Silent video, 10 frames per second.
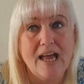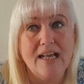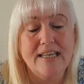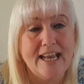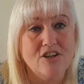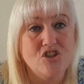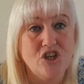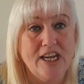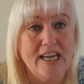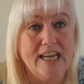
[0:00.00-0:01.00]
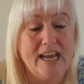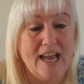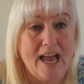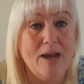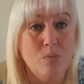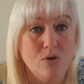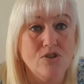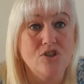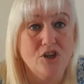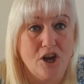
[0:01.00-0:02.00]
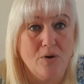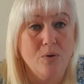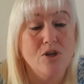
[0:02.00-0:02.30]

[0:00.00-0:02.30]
next year I want to go